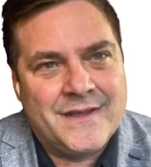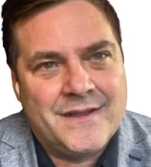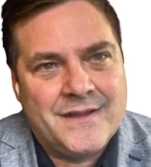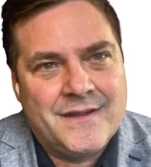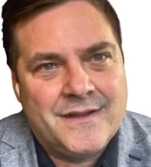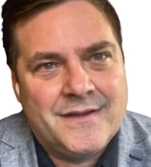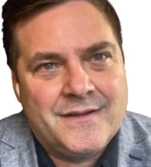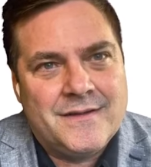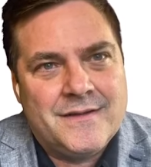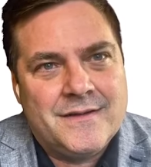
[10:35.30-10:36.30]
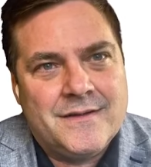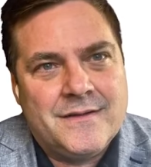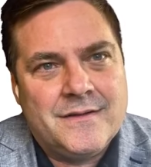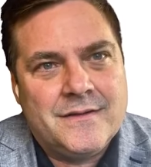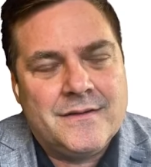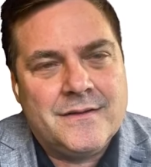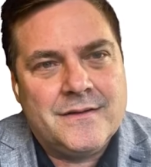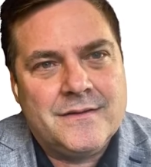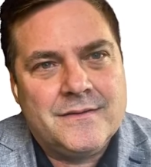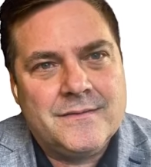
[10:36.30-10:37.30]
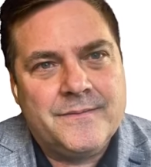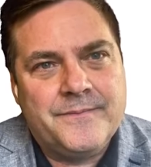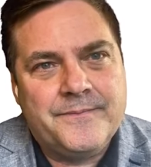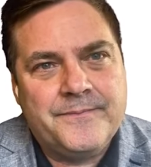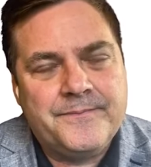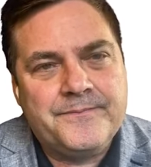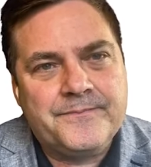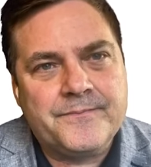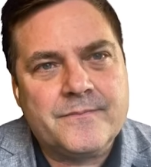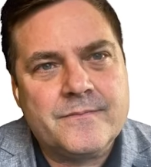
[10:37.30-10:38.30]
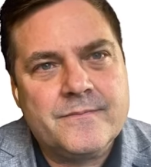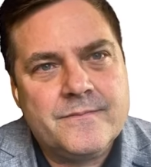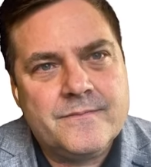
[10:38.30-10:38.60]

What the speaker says: No words are spoken by the person on screen.